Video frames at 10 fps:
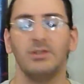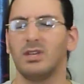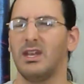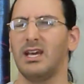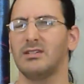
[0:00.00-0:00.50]

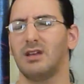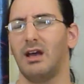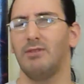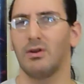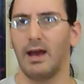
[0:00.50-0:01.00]
So the next
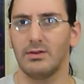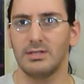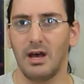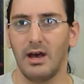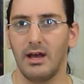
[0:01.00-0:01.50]
time you're
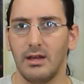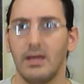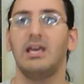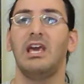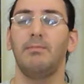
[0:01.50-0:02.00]
outside,
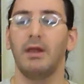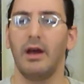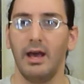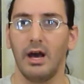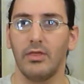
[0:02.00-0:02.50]
keep an
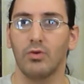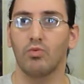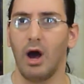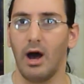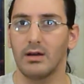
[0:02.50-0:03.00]
eye on the
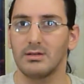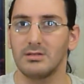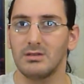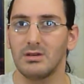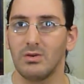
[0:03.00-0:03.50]

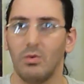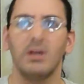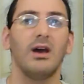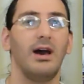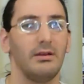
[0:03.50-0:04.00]
rocks.
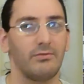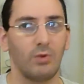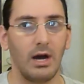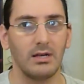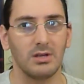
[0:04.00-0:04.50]
What kind of
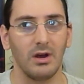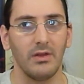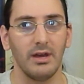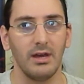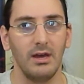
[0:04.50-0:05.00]
rocks
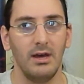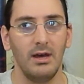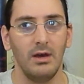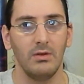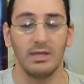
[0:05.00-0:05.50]
are they?
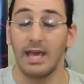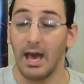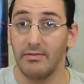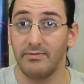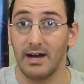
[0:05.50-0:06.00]
Do they
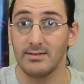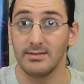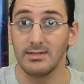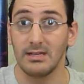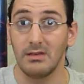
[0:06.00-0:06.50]
have
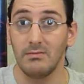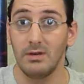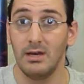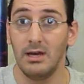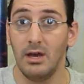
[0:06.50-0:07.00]
fossils in them?
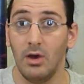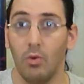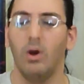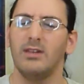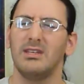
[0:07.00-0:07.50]

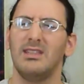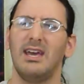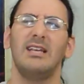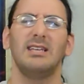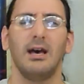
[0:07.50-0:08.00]
What do
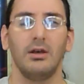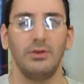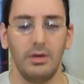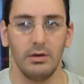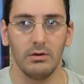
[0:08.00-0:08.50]
they
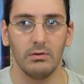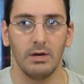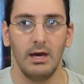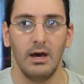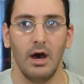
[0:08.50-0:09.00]
tell
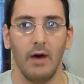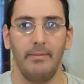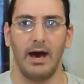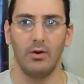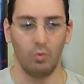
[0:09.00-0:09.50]
you
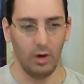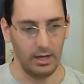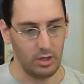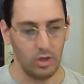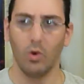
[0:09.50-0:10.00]
about
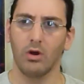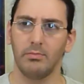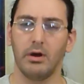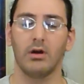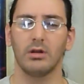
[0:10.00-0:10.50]
what
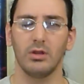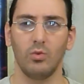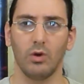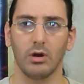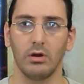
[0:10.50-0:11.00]
your part of
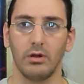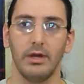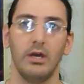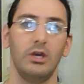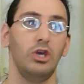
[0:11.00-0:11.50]
the
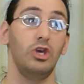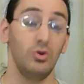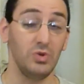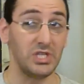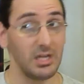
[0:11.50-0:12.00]
world
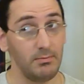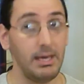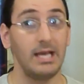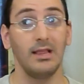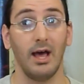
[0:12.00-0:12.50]
used to
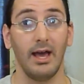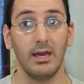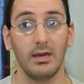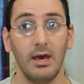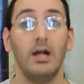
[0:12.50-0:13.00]
be
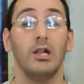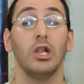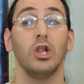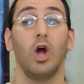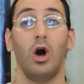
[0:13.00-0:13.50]
like
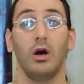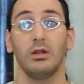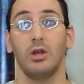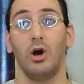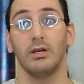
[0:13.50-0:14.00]

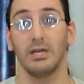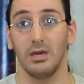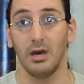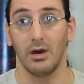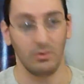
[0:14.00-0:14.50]
long, long
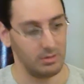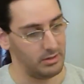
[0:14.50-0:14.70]
ago?